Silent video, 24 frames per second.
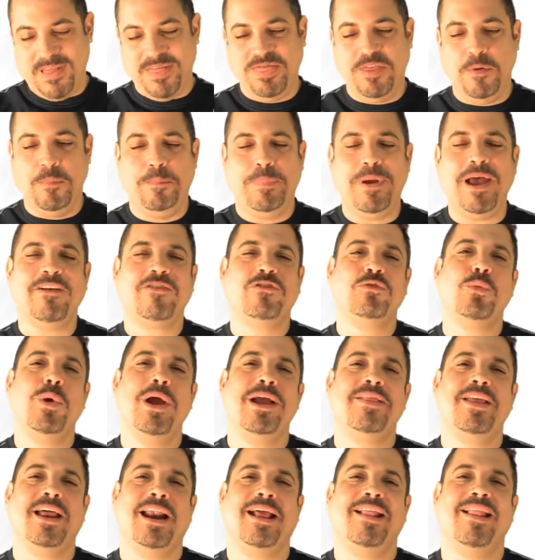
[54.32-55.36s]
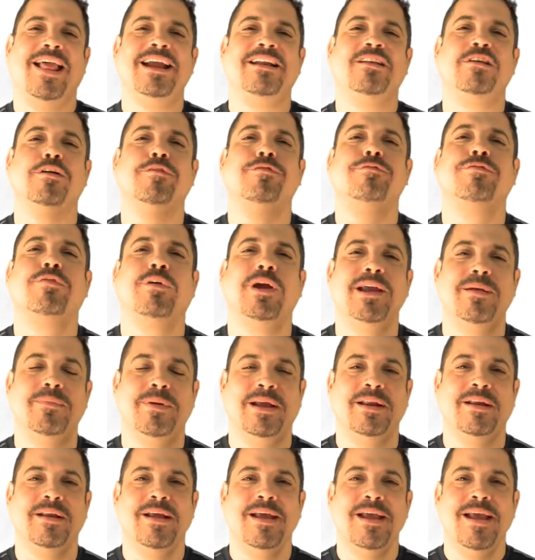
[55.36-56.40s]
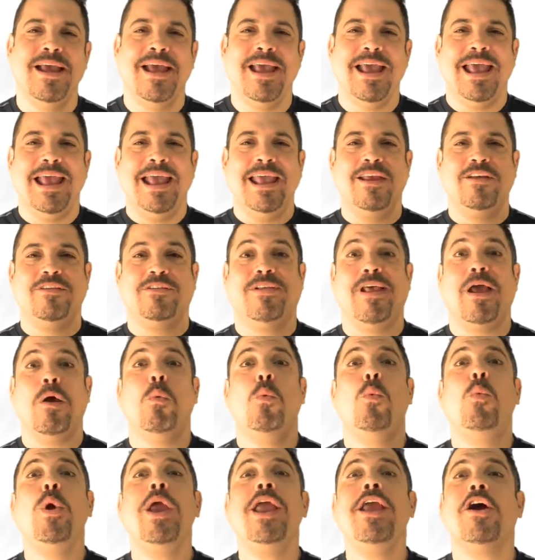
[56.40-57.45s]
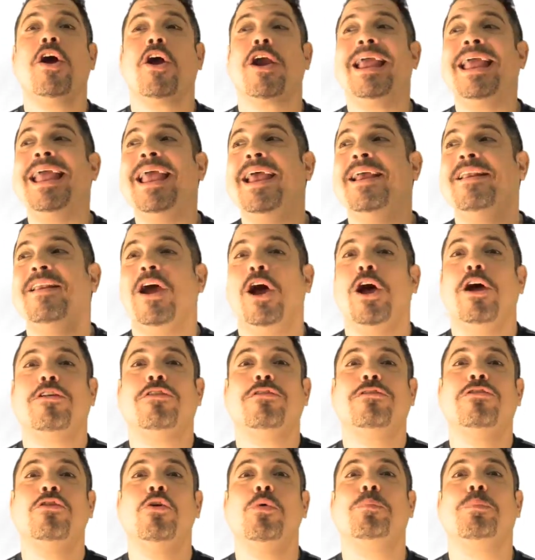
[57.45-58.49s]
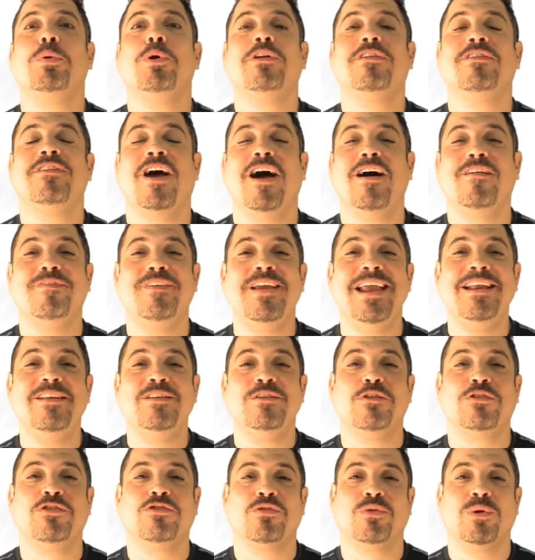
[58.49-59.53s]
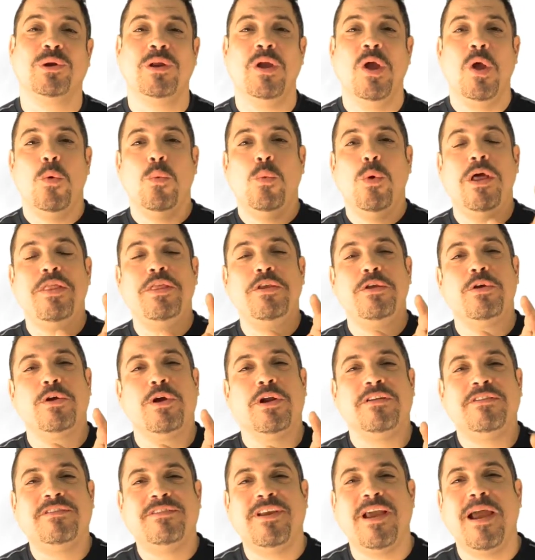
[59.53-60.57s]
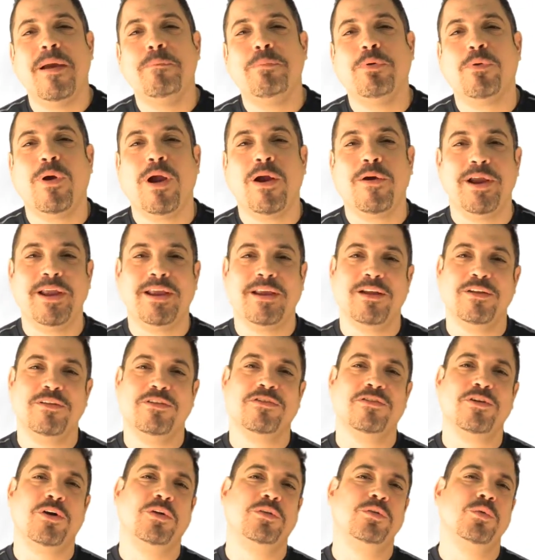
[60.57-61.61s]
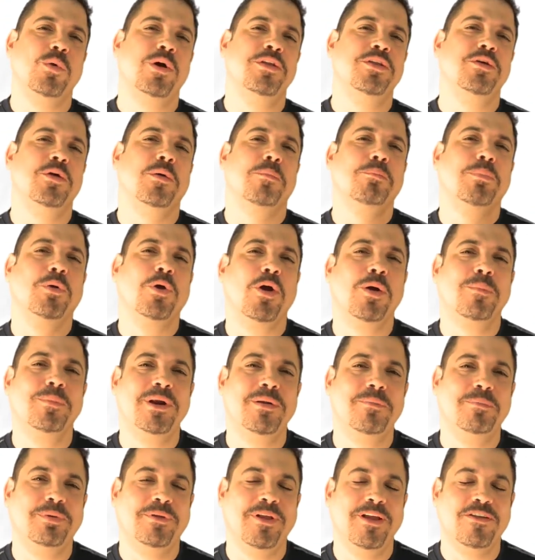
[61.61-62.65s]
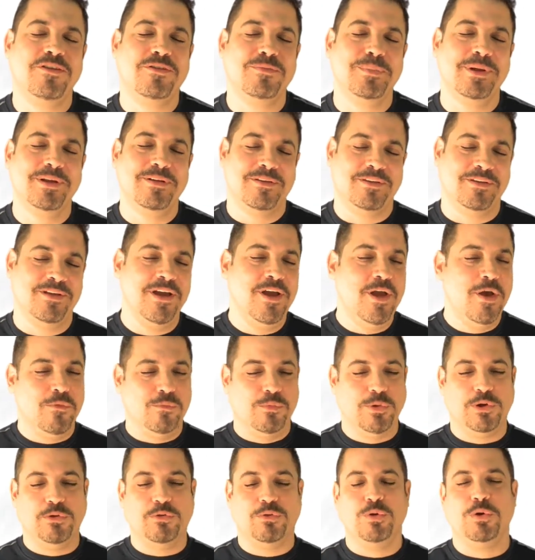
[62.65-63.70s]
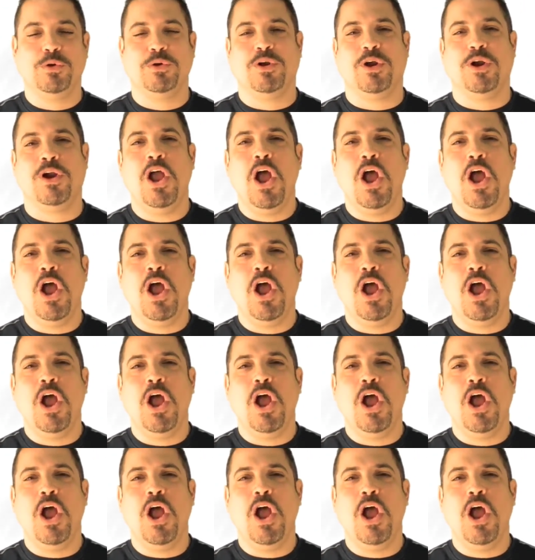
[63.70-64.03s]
The best way that I like to frame it is that we are in a super tough industry. Whether you're a temporary consultant, whether you're a permanent placement recruiter,